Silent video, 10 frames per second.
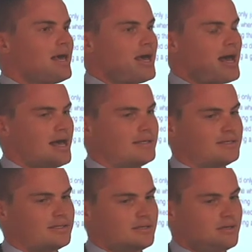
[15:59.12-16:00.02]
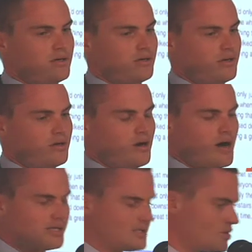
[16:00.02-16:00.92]
and
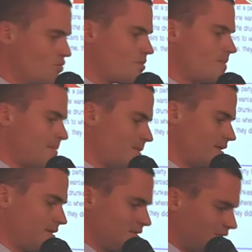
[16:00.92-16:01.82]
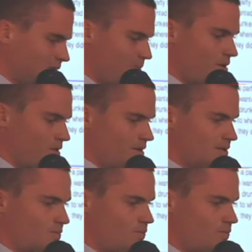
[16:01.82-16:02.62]
I still remember this experience